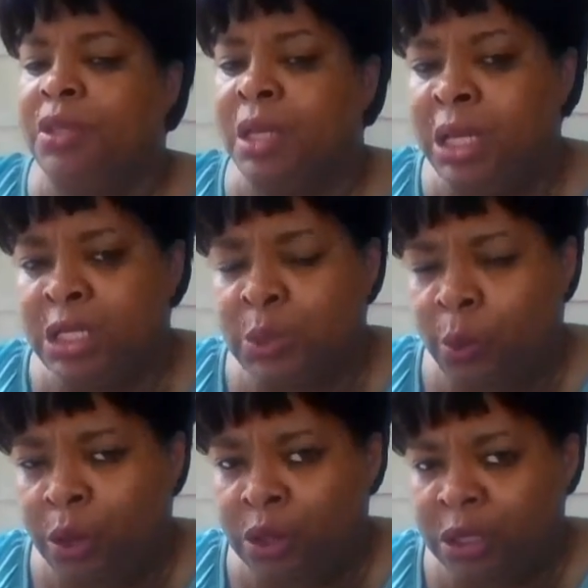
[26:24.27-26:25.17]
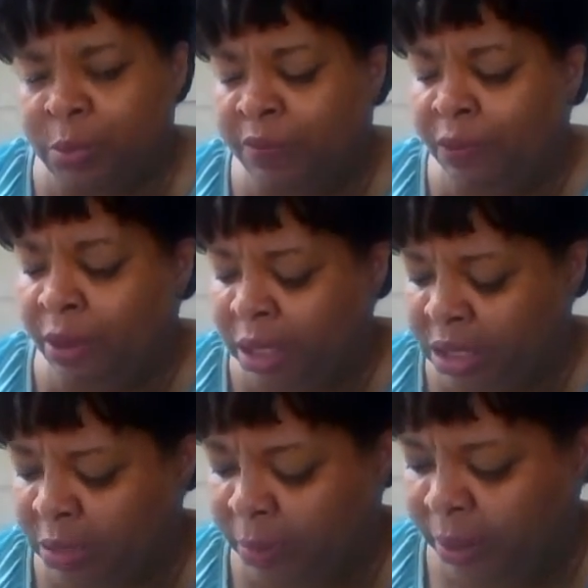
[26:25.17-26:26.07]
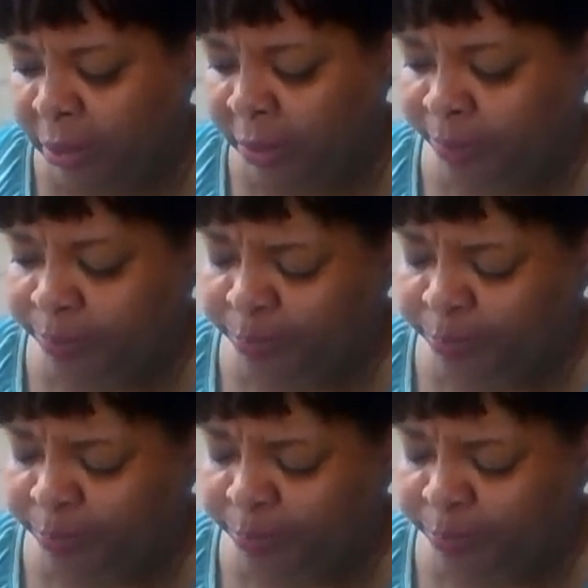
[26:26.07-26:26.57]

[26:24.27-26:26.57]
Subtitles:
It gets worse before it gets better.